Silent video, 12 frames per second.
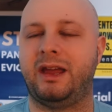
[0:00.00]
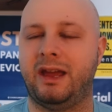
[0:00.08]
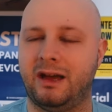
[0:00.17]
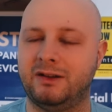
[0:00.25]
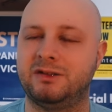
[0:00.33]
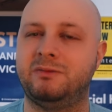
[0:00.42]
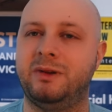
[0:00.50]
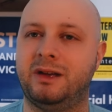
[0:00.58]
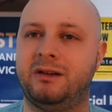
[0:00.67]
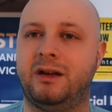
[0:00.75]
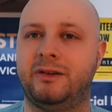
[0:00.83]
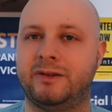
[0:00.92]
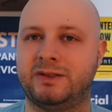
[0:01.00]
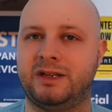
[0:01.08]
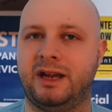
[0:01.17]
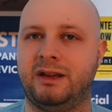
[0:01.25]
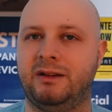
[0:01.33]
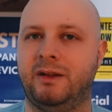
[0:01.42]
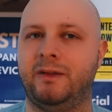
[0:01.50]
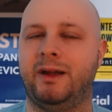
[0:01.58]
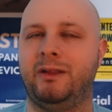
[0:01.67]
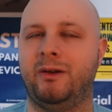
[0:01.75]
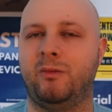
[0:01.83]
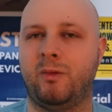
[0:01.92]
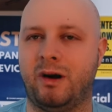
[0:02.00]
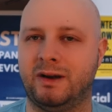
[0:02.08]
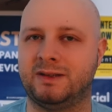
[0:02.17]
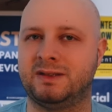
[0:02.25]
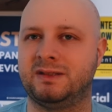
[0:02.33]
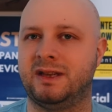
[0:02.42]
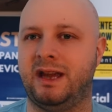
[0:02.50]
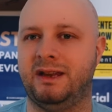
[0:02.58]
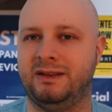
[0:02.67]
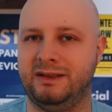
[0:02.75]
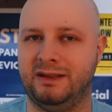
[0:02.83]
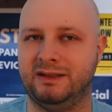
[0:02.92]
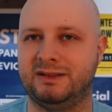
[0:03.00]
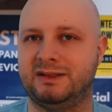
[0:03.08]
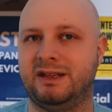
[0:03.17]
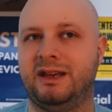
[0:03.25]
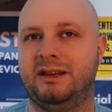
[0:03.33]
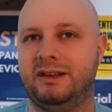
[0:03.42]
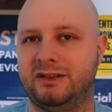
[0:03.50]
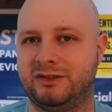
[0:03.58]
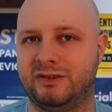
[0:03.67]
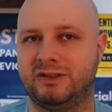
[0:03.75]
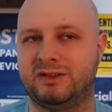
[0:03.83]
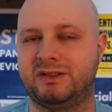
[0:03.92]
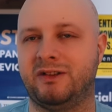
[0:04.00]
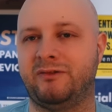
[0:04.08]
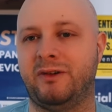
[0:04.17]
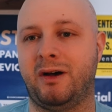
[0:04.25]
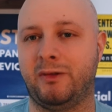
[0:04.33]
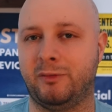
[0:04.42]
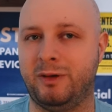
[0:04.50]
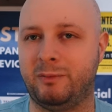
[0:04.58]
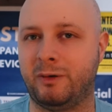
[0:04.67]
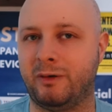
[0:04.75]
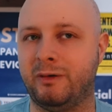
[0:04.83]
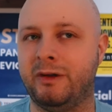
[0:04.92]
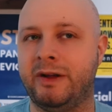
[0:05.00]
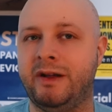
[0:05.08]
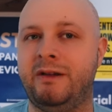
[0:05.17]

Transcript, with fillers: And we can understand that the wants and needs and interests of other people